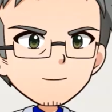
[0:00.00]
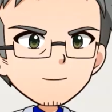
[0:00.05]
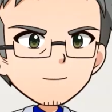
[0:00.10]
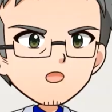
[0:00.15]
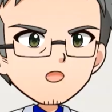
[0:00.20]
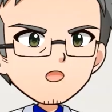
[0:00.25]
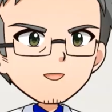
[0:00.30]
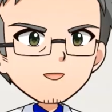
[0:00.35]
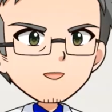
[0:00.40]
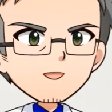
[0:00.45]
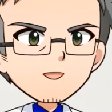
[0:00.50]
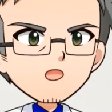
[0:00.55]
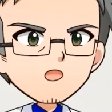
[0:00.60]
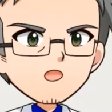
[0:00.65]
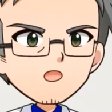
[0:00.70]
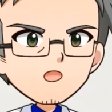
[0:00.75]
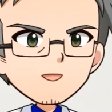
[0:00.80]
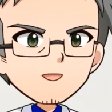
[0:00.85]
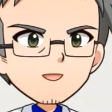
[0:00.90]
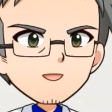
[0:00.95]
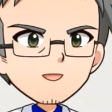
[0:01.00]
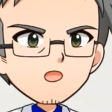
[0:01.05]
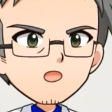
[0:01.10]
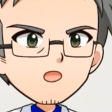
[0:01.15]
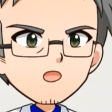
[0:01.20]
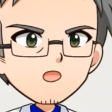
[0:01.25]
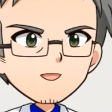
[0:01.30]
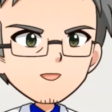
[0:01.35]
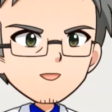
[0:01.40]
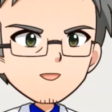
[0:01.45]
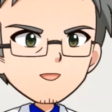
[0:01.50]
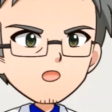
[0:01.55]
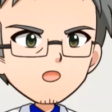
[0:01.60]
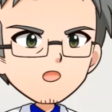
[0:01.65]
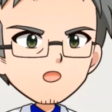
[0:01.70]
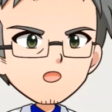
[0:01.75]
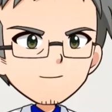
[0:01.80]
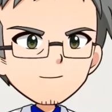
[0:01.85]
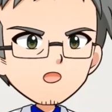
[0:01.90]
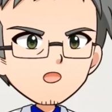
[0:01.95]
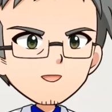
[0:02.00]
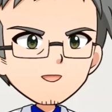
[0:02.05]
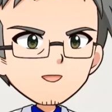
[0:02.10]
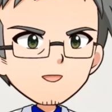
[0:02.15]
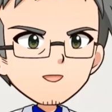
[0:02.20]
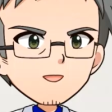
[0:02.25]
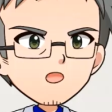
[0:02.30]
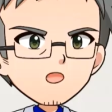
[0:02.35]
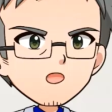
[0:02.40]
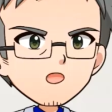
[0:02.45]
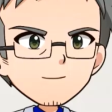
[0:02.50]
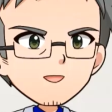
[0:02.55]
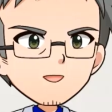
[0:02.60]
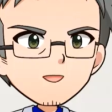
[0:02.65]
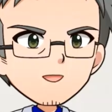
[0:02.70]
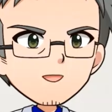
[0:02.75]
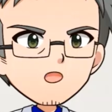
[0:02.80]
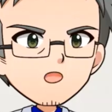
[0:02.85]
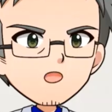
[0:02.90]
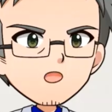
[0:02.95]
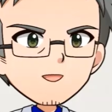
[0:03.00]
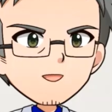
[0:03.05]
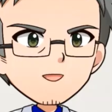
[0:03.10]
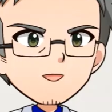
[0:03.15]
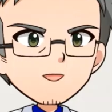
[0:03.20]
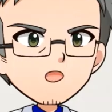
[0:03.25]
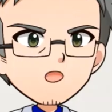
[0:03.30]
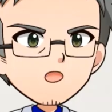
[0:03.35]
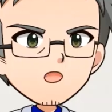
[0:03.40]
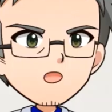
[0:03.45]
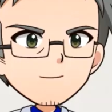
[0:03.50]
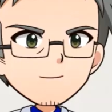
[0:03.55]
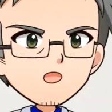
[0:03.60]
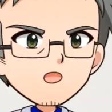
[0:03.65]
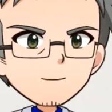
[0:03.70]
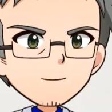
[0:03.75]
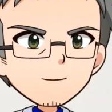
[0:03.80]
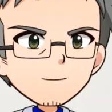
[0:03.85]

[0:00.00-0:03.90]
It's because people want to do their washing quickly and cleanly.